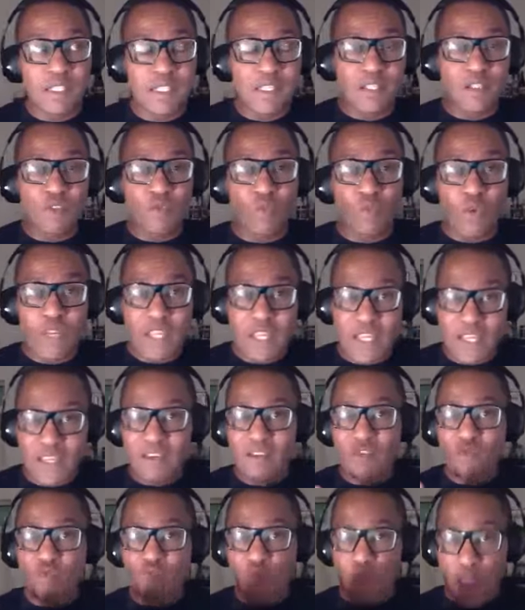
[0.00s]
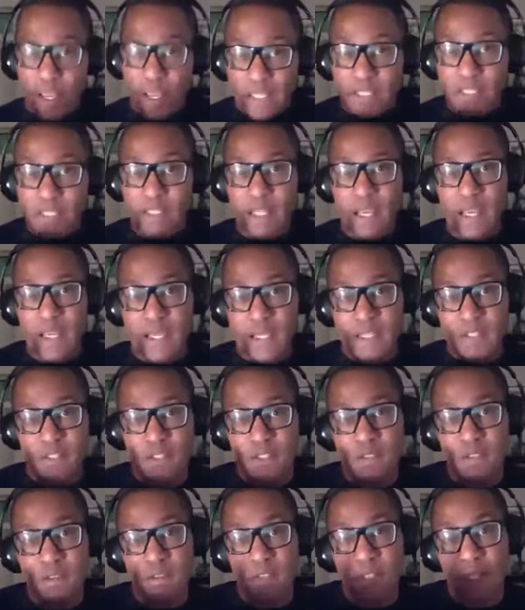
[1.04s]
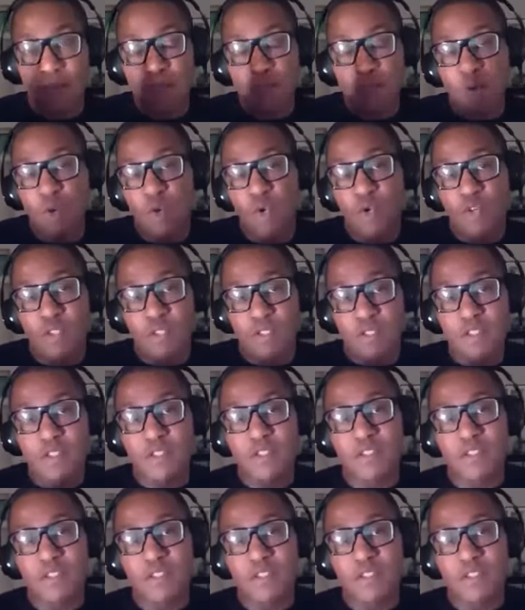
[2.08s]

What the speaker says: we recognize the importance